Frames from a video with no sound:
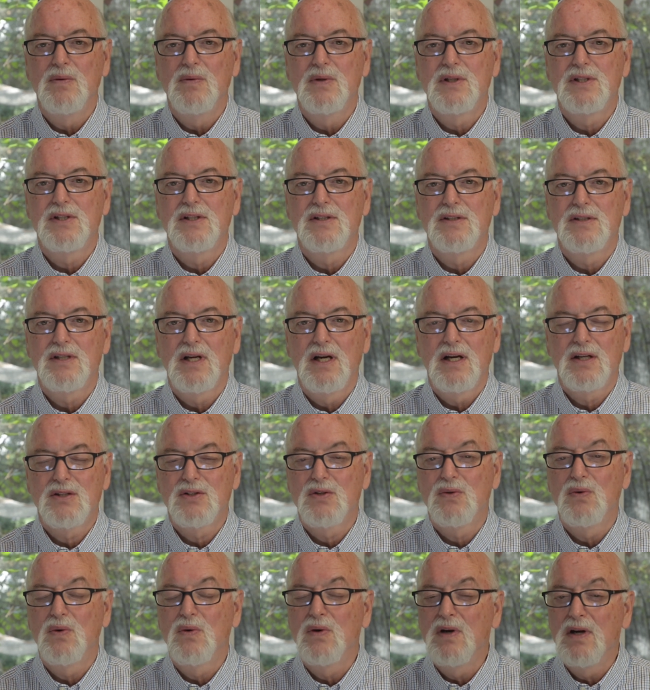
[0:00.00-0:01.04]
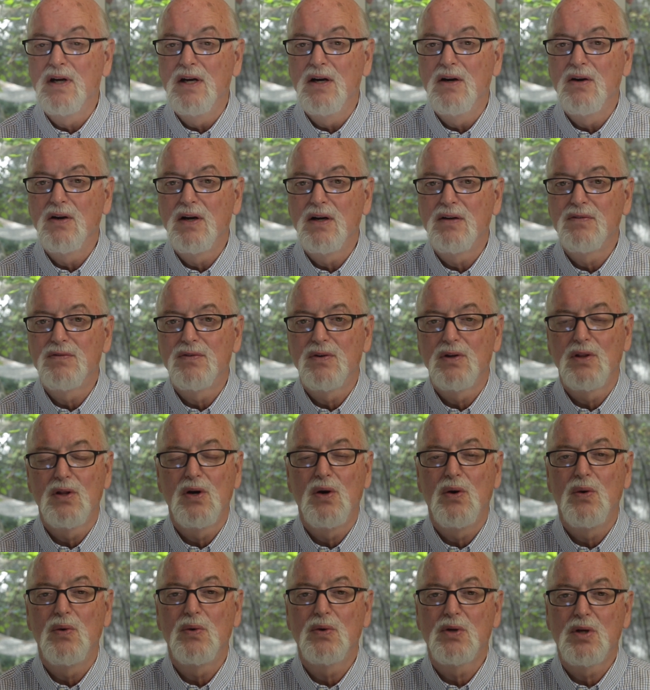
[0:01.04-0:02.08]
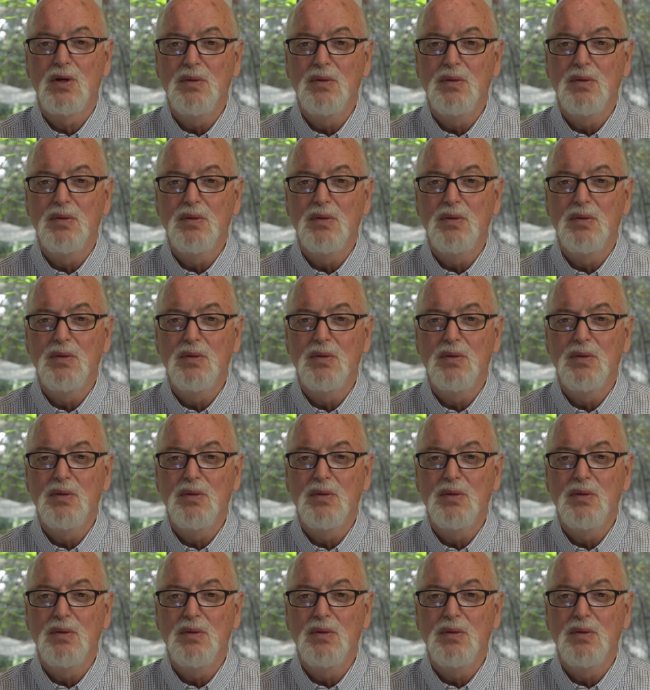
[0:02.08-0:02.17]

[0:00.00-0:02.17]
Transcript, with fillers: which is extraordinary for the whole